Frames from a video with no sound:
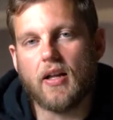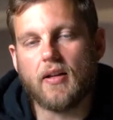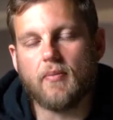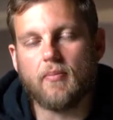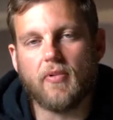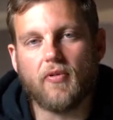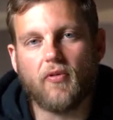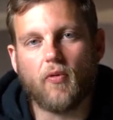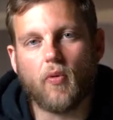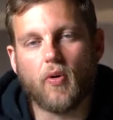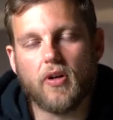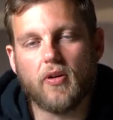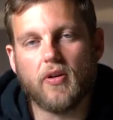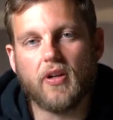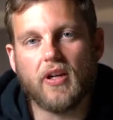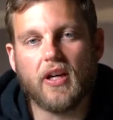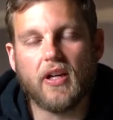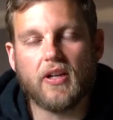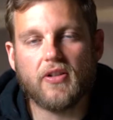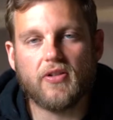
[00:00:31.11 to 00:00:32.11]
before you
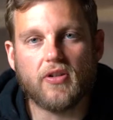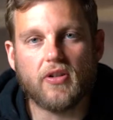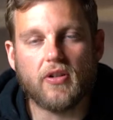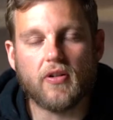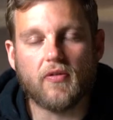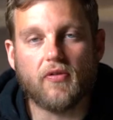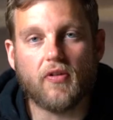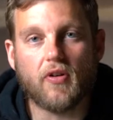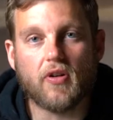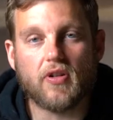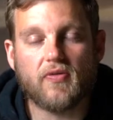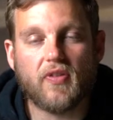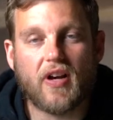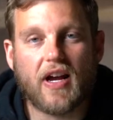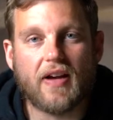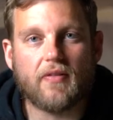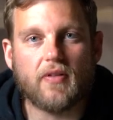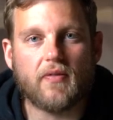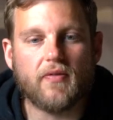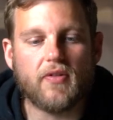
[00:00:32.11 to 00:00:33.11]
get to your first
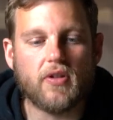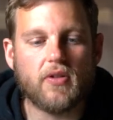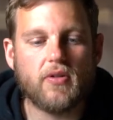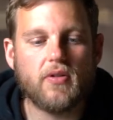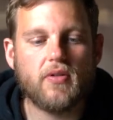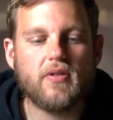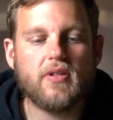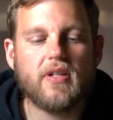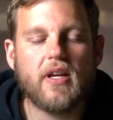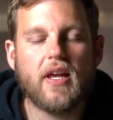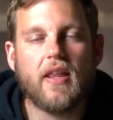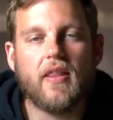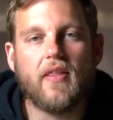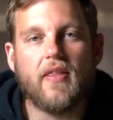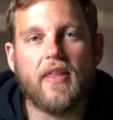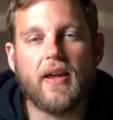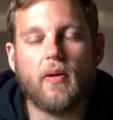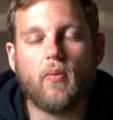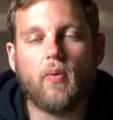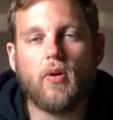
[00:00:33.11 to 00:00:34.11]
5 reviews,
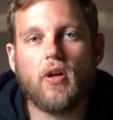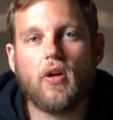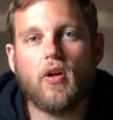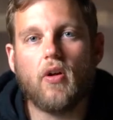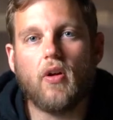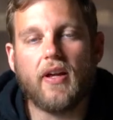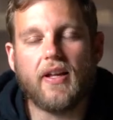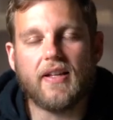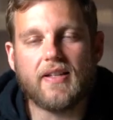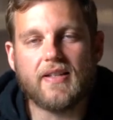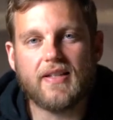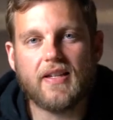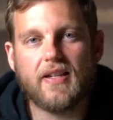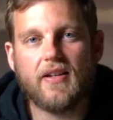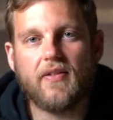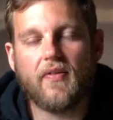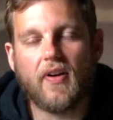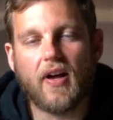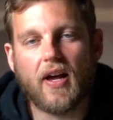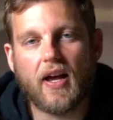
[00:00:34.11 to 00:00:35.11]
they will
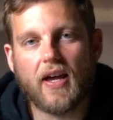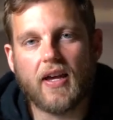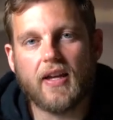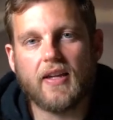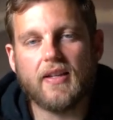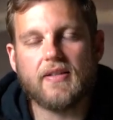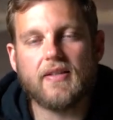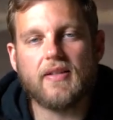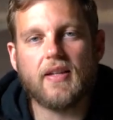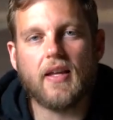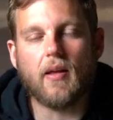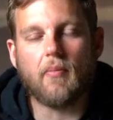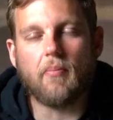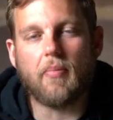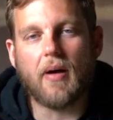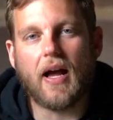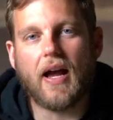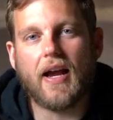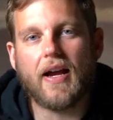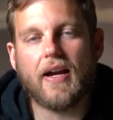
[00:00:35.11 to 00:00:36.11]
incentivize a
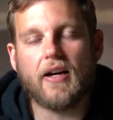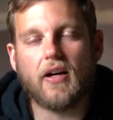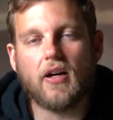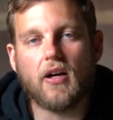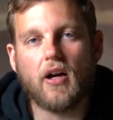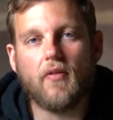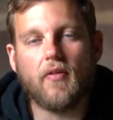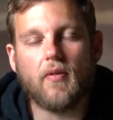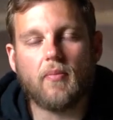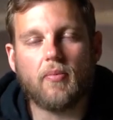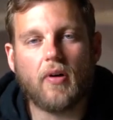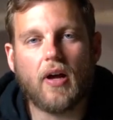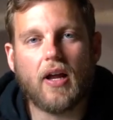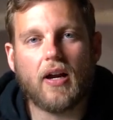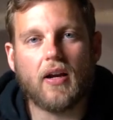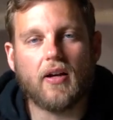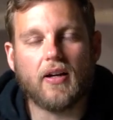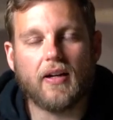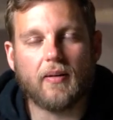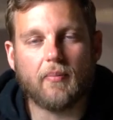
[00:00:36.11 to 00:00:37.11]
buyer of the
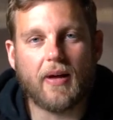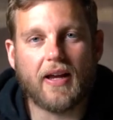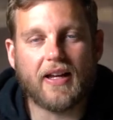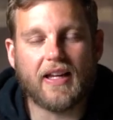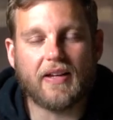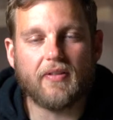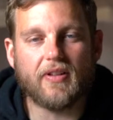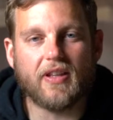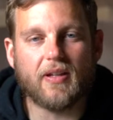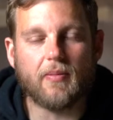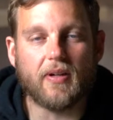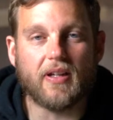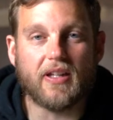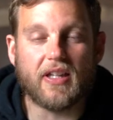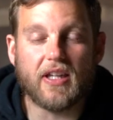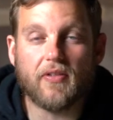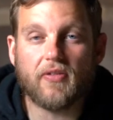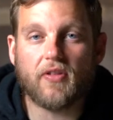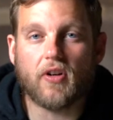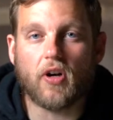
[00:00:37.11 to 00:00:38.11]
product by giving them a
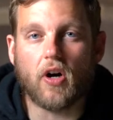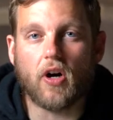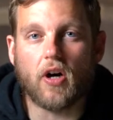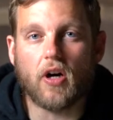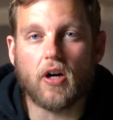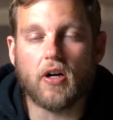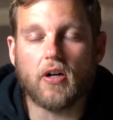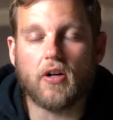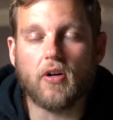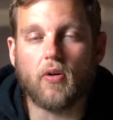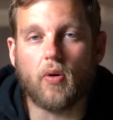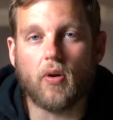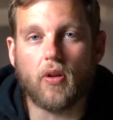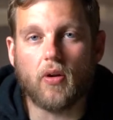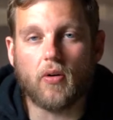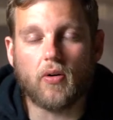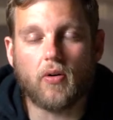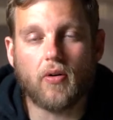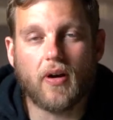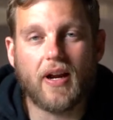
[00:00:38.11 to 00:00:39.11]
gift card or a
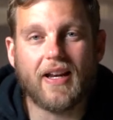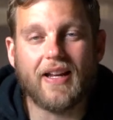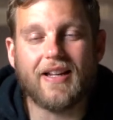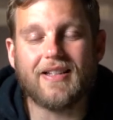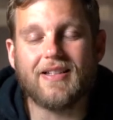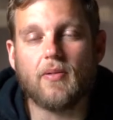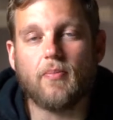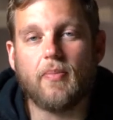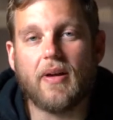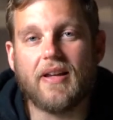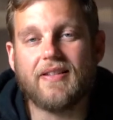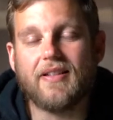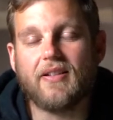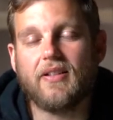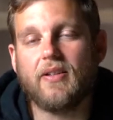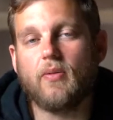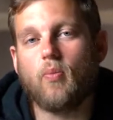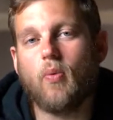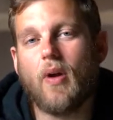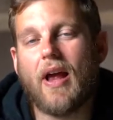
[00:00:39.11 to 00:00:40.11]
little credit to
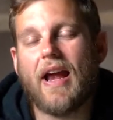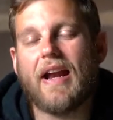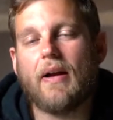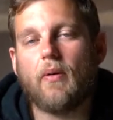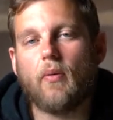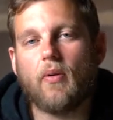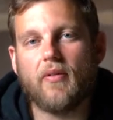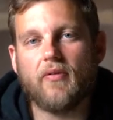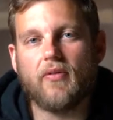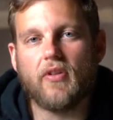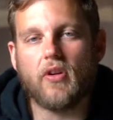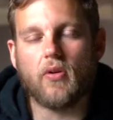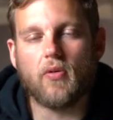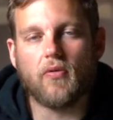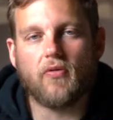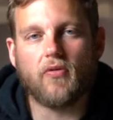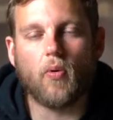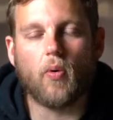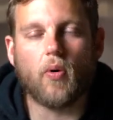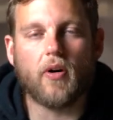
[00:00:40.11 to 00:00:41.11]
basically write a review
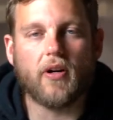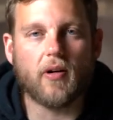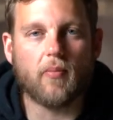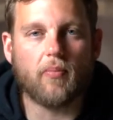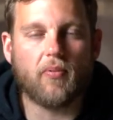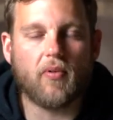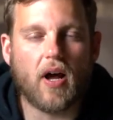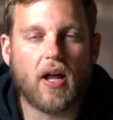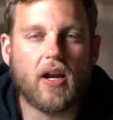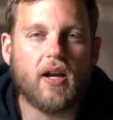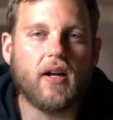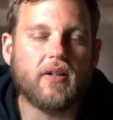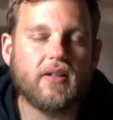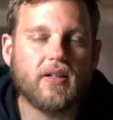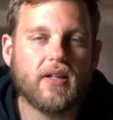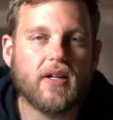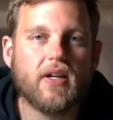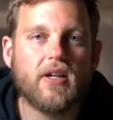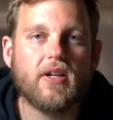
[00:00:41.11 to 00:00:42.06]
for your product.